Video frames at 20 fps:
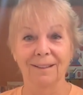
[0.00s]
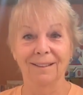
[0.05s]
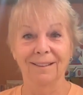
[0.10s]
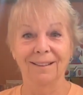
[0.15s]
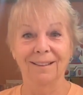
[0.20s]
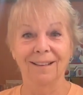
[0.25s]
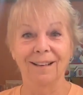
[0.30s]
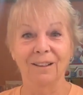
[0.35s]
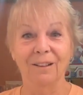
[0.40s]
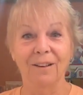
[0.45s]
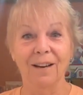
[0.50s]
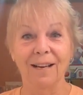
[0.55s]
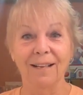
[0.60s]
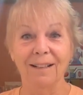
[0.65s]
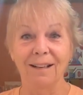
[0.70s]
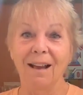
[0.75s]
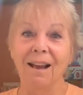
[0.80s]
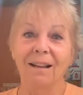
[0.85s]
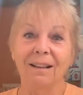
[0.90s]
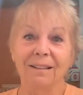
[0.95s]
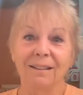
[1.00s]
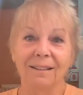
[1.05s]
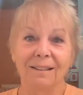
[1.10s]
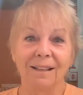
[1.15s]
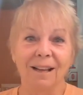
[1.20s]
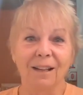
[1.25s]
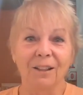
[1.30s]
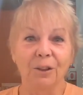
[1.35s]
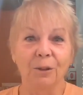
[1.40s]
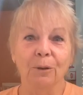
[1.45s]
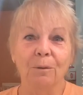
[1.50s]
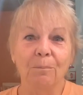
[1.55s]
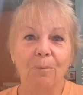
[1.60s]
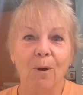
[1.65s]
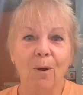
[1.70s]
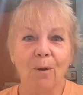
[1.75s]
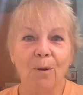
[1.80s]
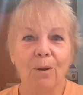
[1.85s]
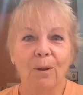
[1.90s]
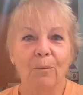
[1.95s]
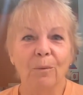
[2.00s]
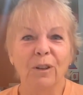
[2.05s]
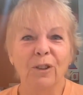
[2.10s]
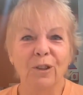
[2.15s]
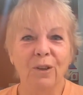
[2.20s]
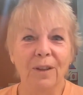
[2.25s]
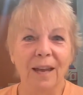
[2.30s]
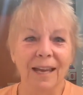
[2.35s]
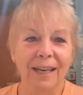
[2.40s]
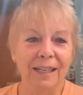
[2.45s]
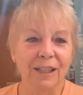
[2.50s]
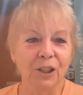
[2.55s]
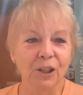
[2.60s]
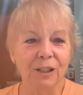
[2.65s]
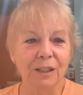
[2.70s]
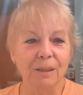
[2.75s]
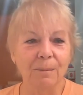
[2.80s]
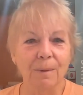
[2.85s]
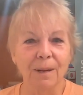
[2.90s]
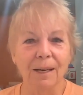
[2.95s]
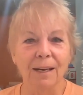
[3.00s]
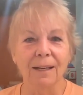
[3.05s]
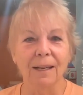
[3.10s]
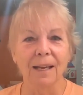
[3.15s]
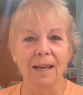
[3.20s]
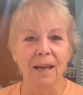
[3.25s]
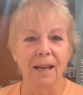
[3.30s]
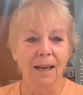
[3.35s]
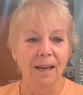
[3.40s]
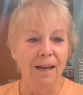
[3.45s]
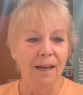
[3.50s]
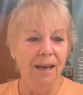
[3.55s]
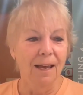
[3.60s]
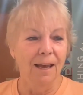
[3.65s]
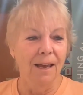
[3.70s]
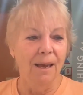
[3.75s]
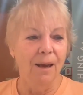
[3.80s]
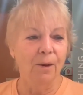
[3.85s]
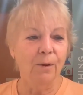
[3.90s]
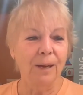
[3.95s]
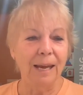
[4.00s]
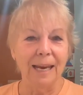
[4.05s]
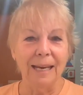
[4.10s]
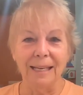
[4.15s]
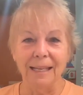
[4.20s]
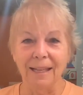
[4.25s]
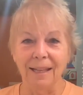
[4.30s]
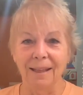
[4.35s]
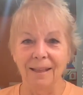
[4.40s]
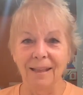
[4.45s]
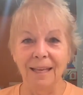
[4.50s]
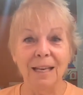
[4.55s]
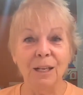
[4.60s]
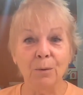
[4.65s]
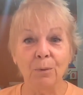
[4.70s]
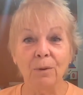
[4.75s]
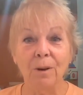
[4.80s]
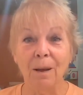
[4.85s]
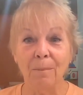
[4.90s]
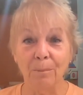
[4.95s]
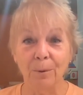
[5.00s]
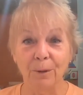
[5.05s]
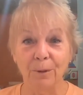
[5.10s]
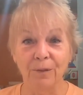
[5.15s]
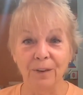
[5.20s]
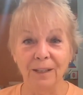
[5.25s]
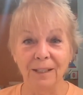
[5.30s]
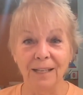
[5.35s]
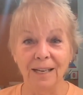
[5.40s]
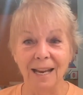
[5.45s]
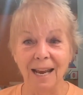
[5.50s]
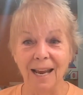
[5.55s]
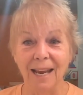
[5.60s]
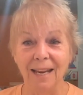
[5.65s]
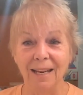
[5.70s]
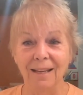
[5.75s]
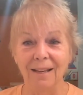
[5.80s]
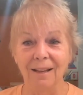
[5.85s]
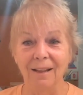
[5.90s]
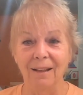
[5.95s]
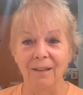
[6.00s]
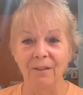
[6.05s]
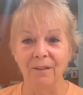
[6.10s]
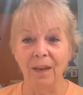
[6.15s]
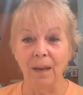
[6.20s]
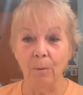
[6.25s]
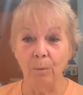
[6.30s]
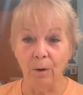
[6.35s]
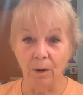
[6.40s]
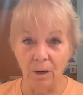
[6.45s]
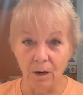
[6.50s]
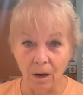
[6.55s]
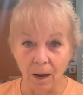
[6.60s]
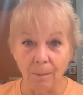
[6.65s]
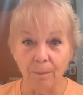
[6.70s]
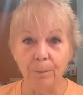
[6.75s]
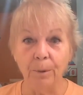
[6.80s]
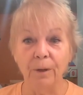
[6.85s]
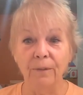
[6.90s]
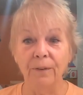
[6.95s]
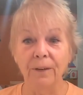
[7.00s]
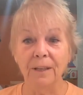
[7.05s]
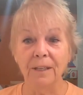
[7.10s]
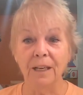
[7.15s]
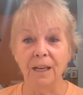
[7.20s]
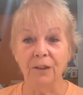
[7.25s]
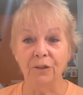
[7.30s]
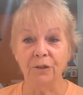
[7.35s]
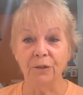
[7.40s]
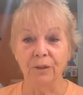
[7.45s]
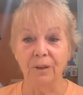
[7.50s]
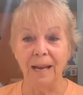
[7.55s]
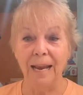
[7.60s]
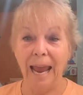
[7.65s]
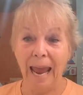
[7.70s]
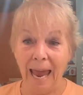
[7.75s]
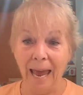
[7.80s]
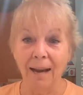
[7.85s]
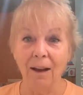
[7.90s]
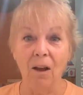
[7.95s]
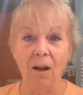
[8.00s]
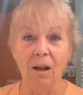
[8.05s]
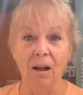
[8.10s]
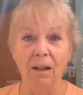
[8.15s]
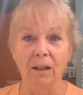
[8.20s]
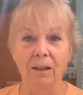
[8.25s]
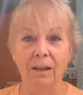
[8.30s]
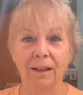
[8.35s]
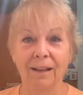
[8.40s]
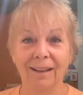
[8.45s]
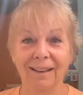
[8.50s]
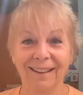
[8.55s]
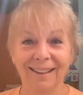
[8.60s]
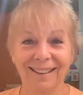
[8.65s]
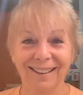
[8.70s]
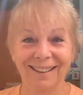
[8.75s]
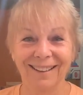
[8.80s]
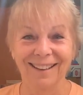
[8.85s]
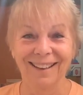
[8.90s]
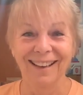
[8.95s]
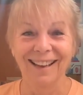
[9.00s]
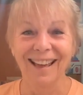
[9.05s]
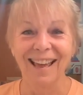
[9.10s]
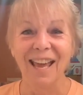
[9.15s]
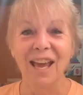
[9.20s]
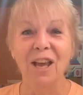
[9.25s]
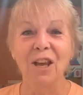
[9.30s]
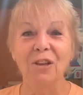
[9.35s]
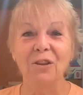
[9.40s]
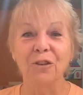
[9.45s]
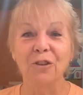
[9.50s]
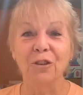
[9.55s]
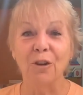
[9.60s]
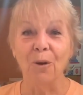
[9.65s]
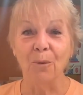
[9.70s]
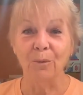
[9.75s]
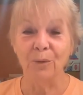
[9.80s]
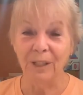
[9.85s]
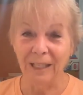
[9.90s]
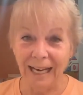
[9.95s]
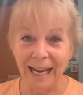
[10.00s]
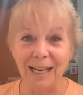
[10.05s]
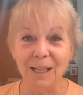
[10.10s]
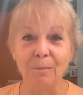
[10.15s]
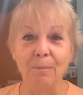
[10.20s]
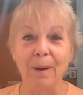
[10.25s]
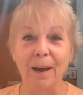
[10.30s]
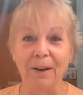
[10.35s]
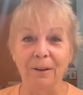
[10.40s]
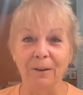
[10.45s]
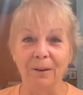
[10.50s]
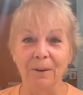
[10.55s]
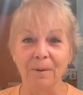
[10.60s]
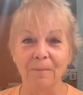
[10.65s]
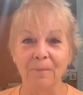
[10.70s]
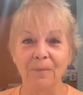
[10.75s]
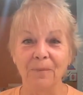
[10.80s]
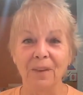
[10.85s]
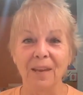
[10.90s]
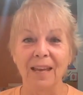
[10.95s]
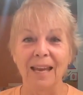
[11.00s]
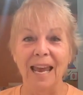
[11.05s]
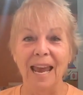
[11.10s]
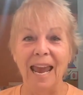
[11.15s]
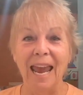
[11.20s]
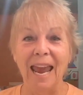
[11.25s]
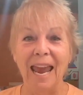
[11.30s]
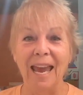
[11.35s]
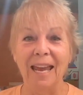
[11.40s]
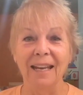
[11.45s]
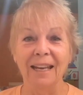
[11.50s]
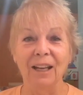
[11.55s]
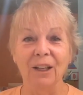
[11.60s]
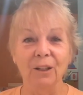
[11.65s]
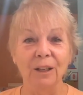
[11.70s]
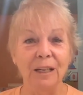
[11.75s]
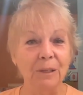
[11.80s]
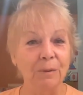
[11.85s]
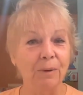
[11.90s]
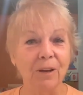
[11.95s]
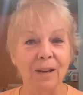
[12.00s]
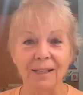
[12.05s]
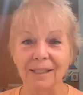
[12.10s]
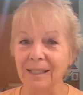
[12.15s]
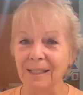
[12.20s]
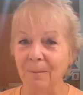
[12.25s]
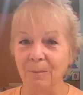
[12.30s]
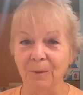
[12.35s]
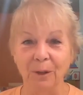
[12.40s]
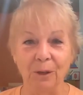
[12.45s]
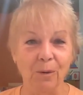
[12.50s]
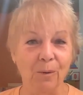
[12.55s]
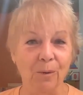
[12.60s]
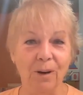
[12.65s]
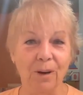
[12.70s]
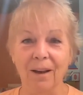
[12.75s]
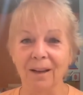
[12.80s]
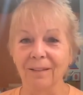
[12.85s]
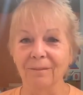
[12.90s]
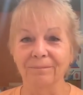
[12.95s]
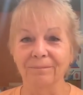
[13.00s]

All right, I'll do a poll. We'll do that in just a minute. Okay, things were not perfect today. They were not perfect yesterday at all. So today's better, and at least we got something going on,